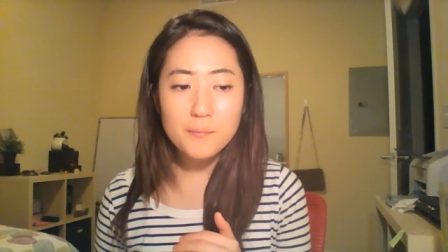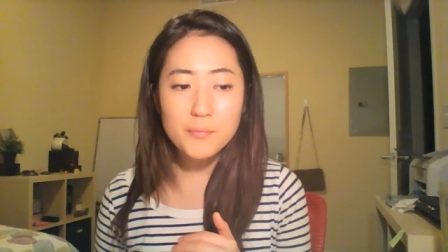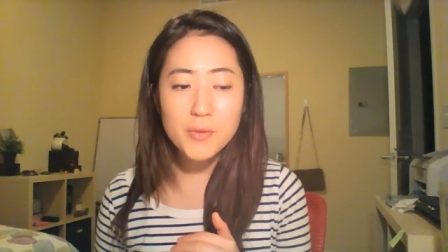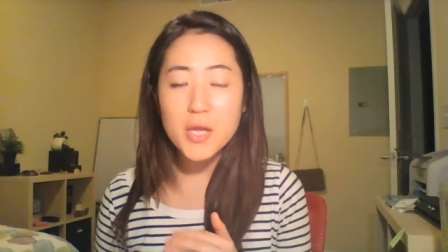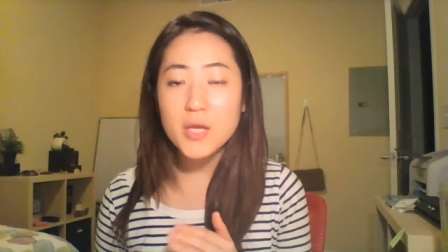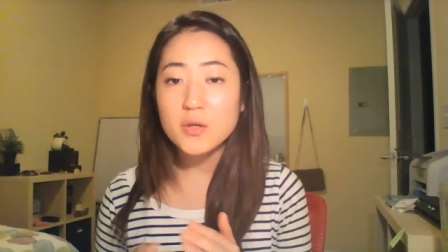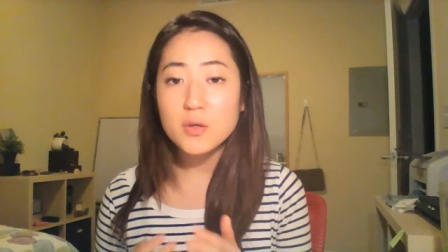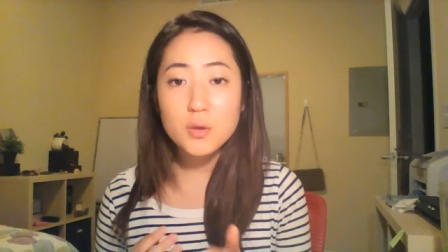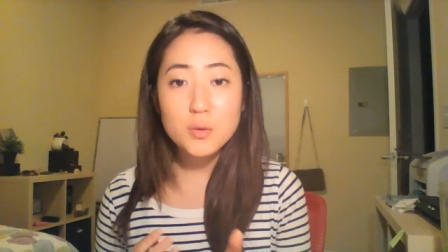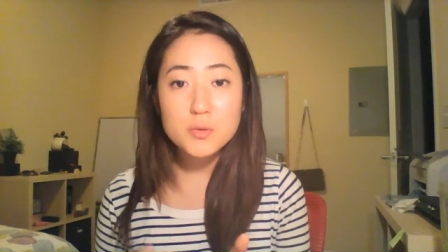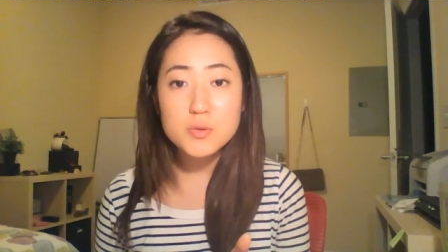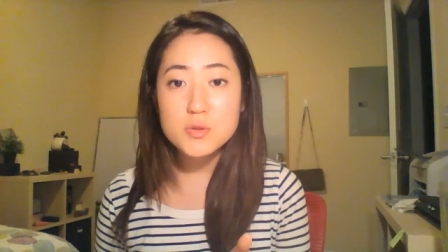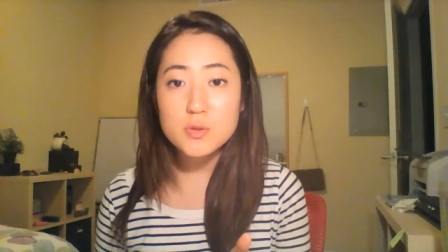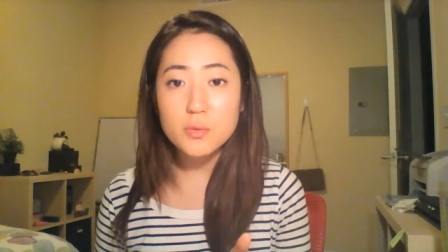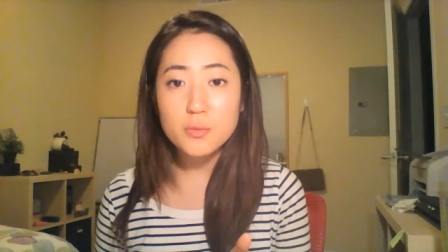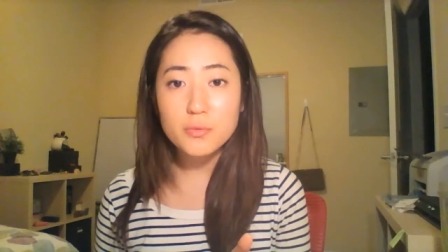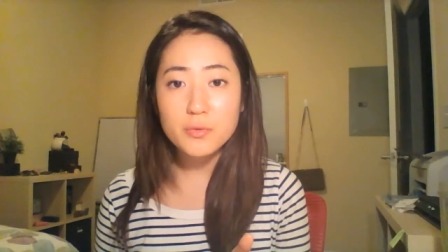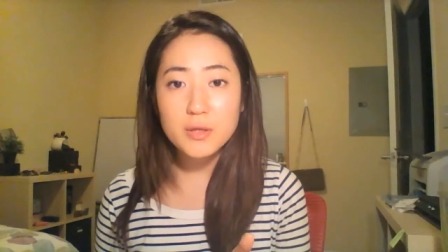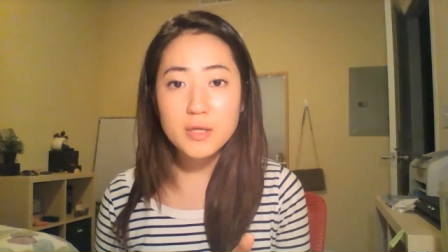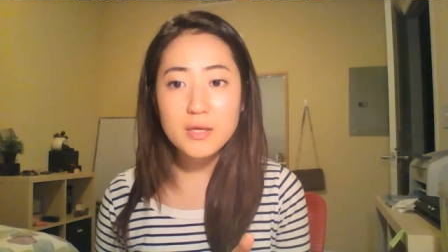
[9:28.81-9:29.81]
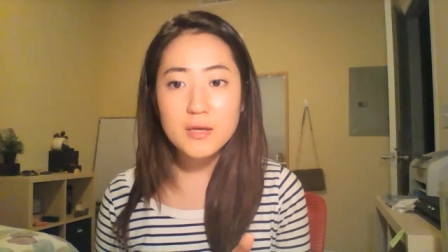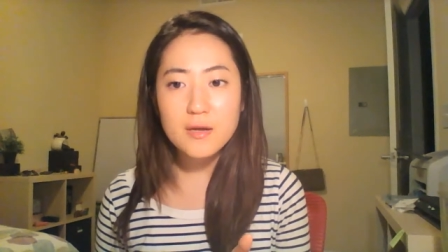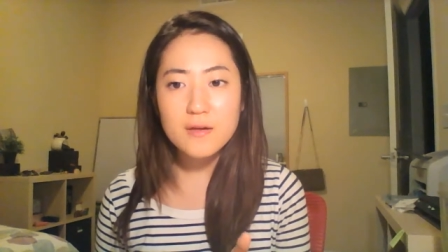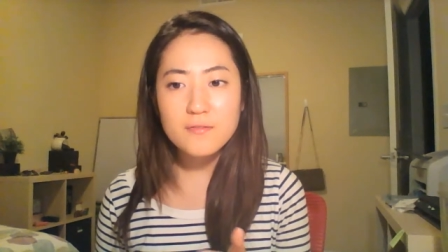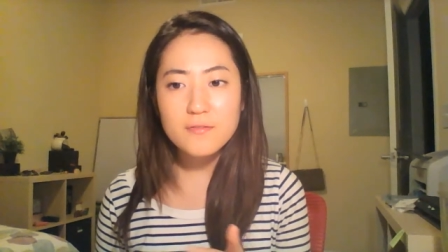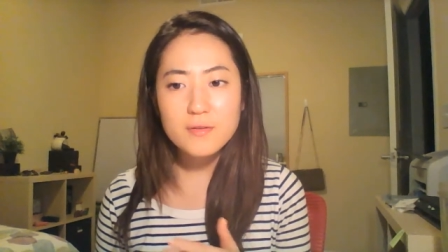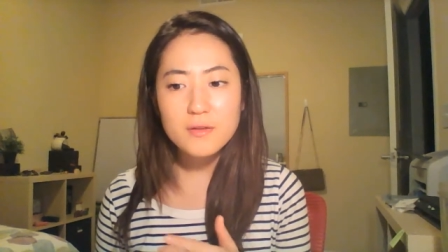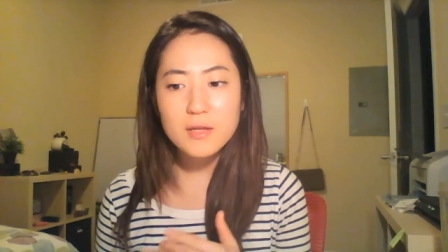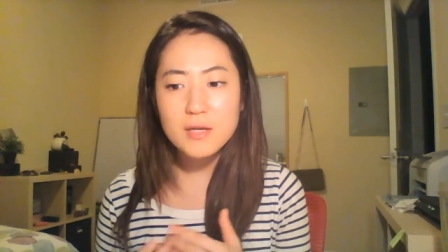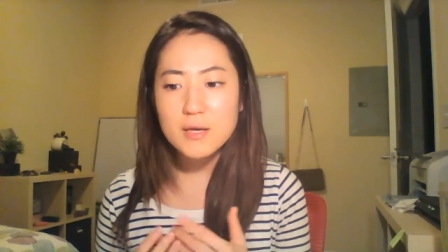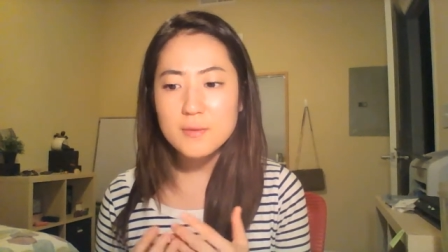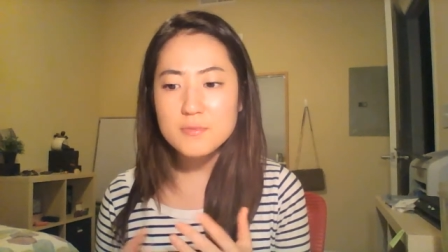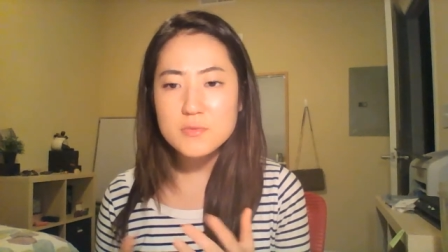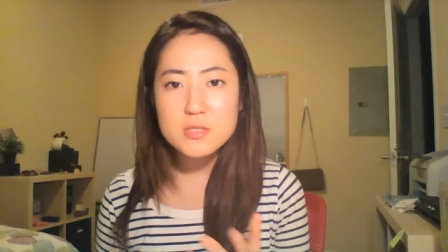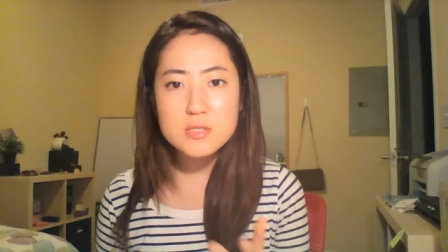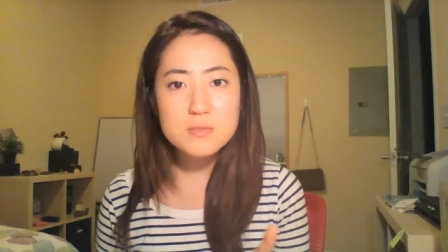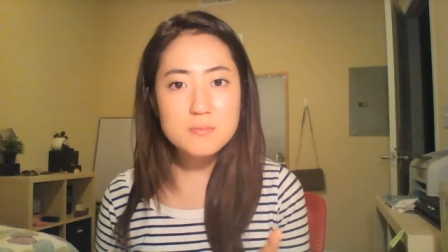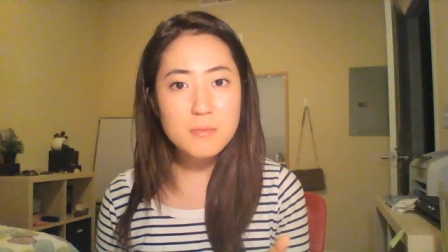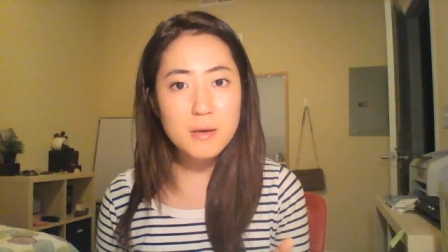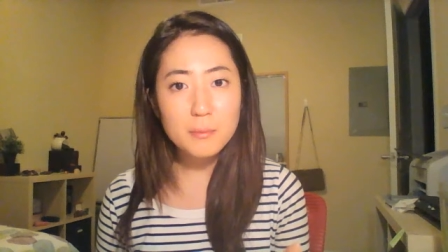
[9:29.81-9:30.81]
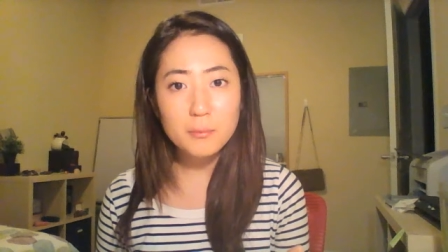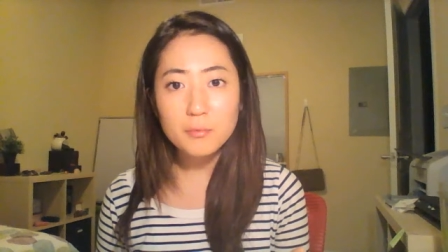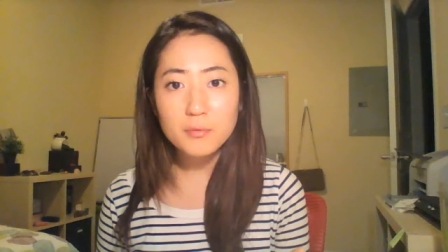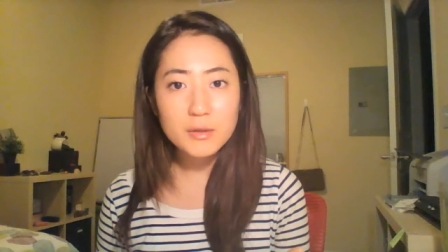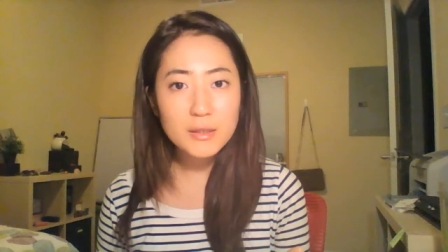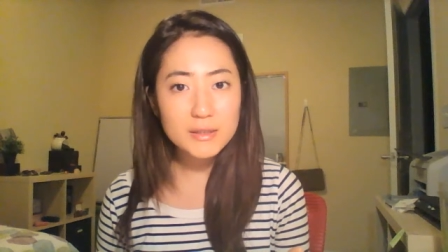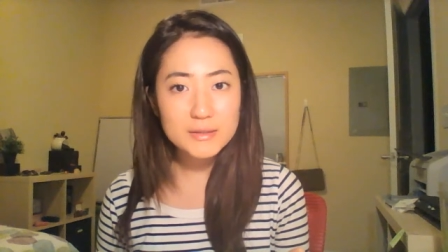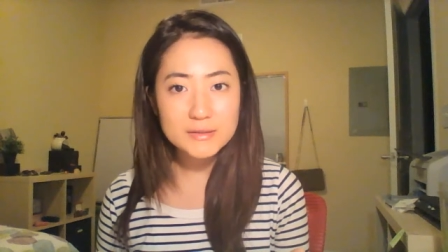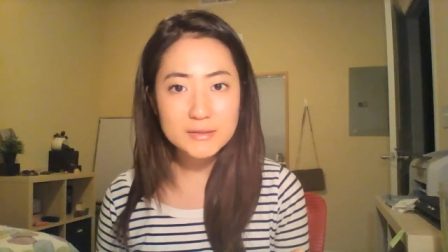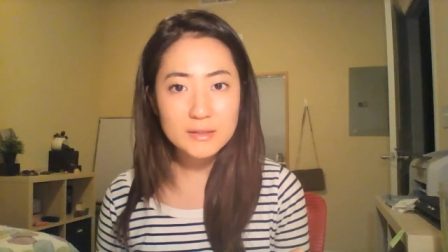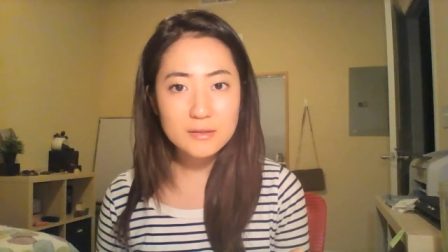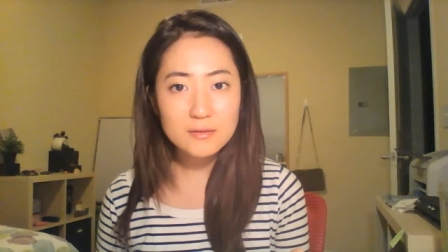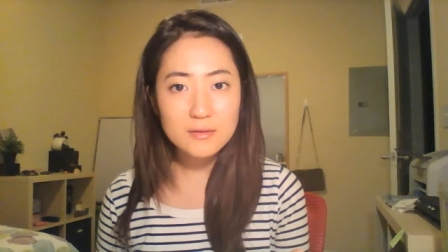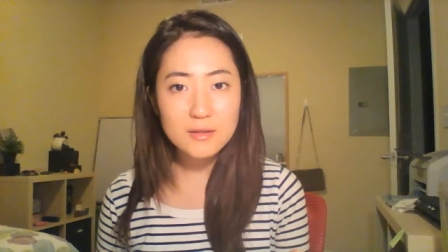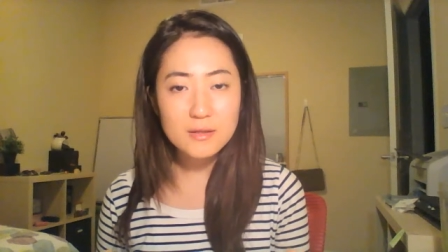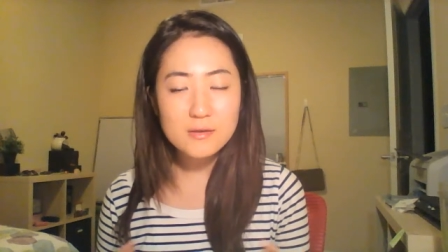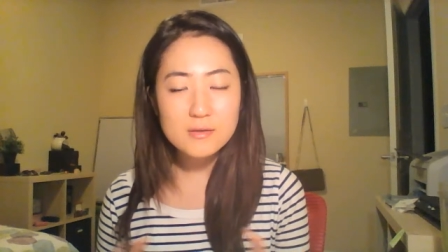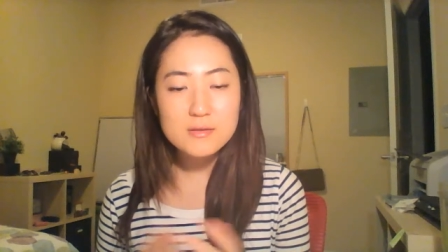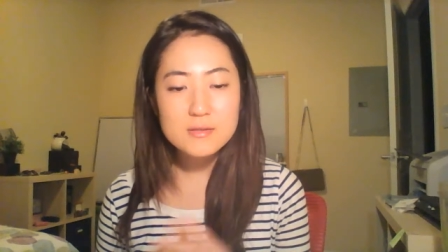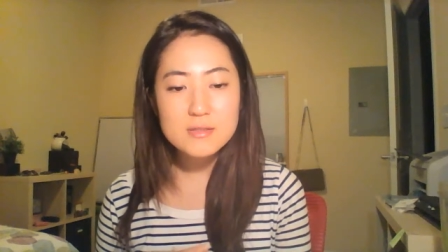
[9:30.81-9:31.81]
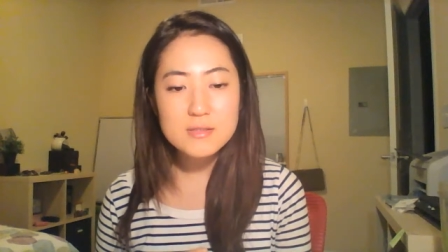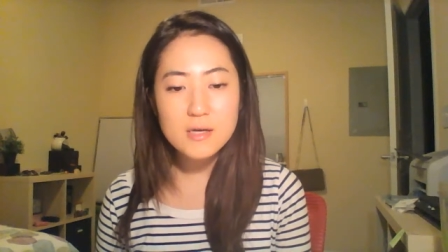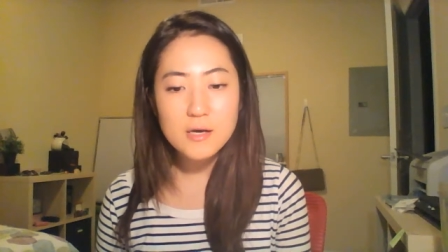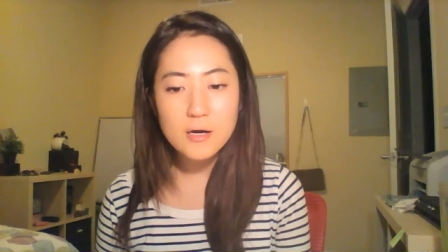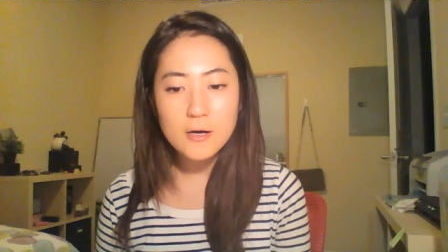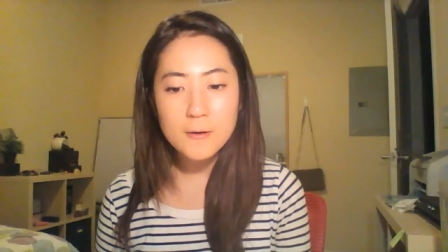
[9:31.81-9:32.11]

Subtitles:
and notes only, I feel like I'm just memorizing things.